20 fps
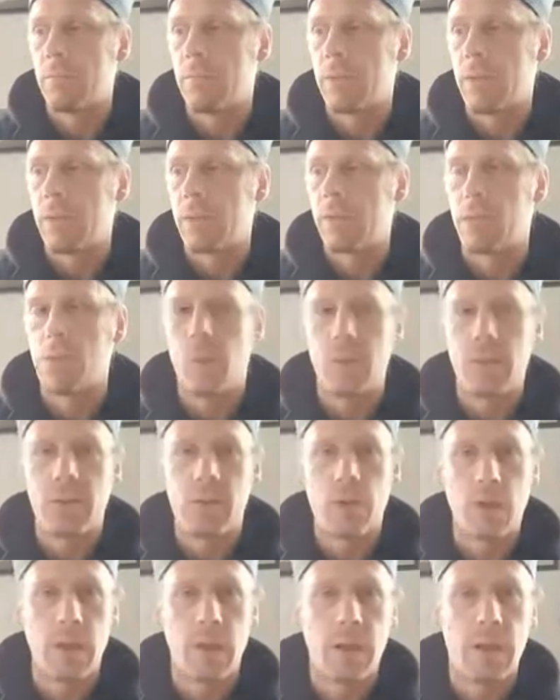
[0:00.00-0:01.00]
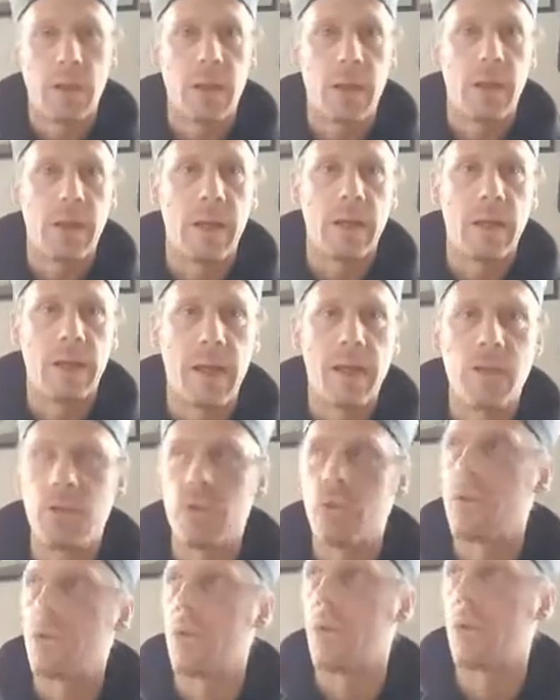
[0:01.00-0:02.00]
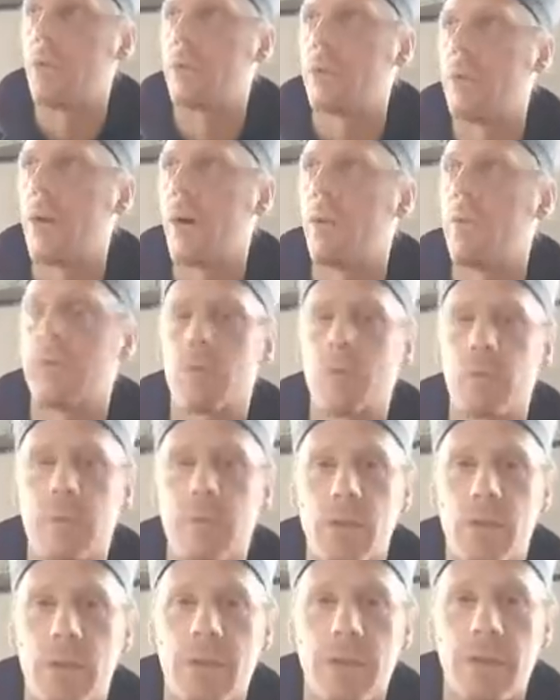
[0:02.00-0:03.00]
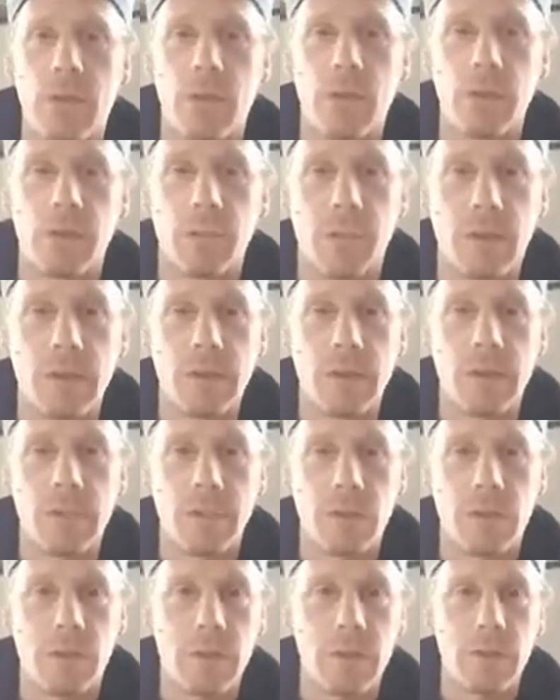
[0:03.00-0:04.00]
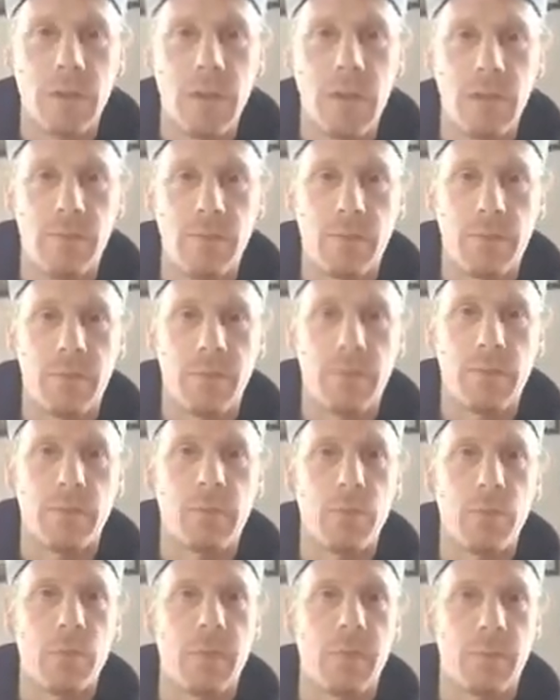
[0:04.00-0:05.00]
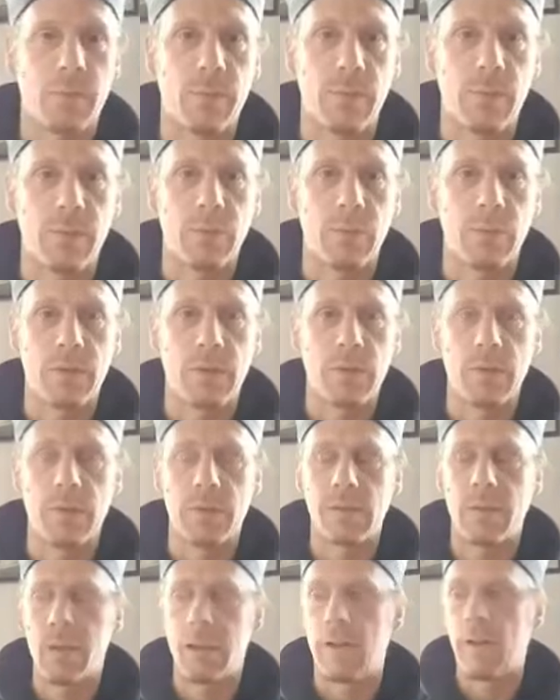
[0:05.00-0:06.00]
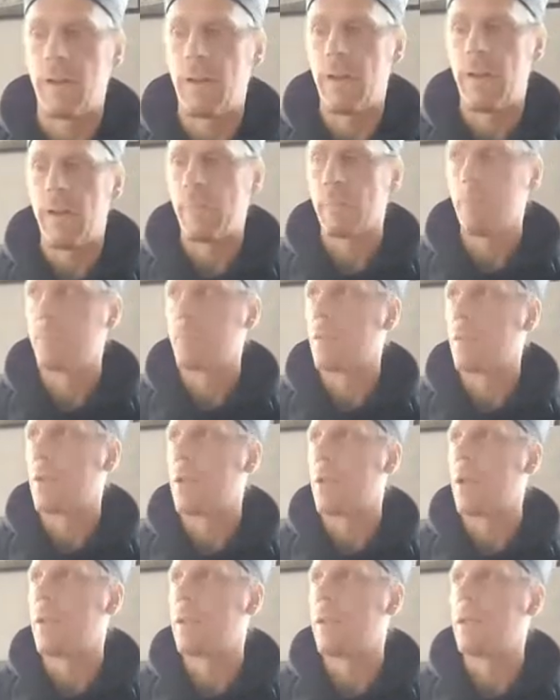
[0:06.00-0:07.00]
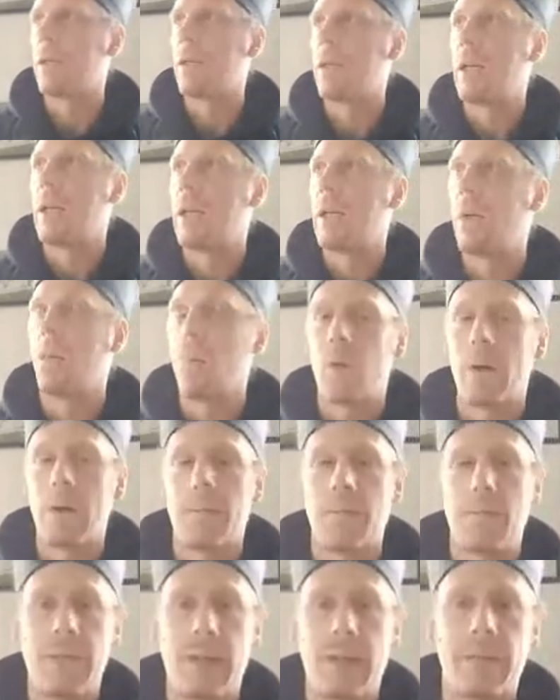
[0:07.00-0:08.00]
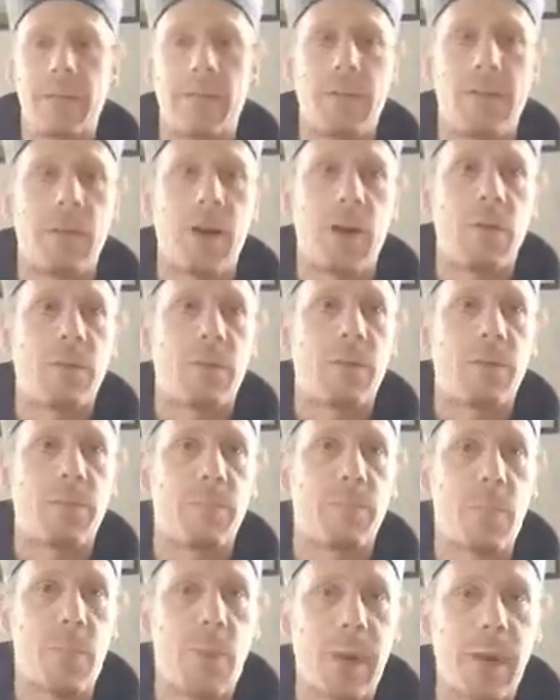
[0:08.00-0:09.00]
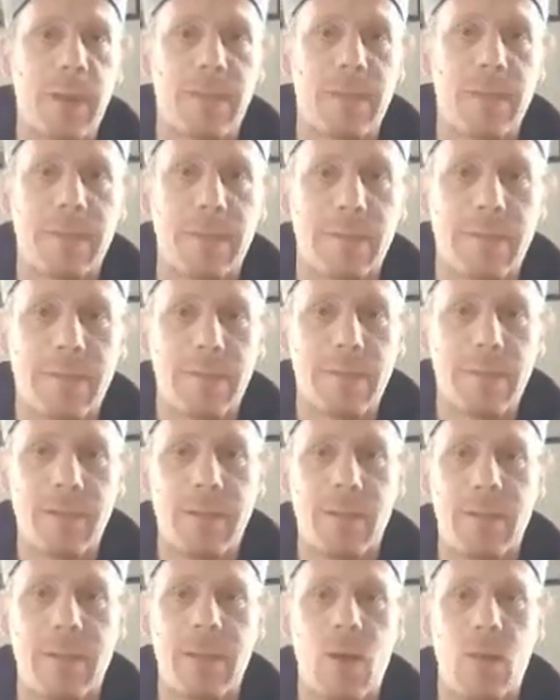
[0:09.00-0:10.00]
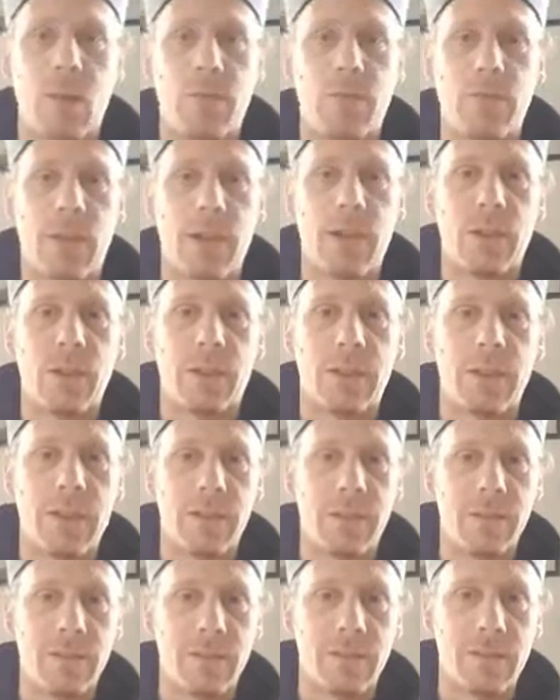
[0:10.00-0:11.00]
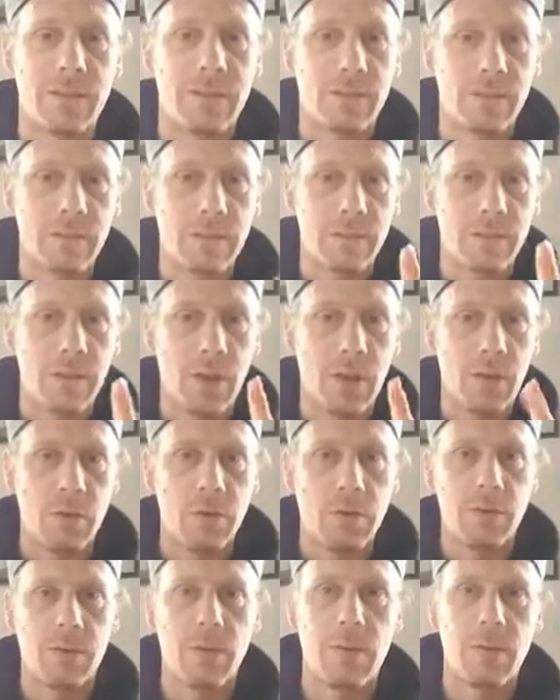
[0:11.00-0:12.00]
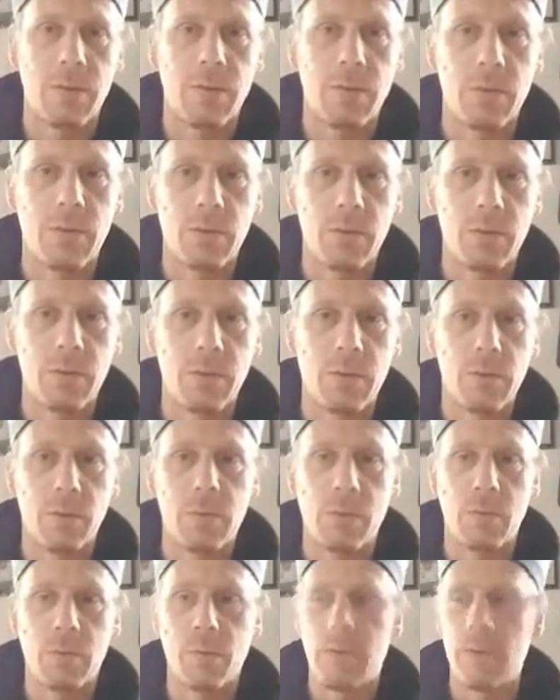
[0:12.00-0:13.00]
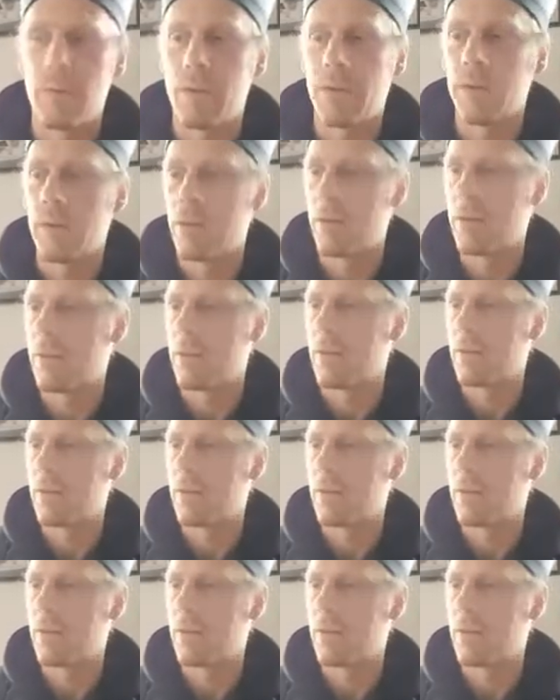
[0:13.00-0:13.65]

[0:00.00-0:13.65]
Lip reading: give so much attention on Taoist scripture and Taoist practice, because I have a lot of good experience with this. Yeah, and what makes a Taoist practice a Taofa? Okay, this is now for your notebook, maybe you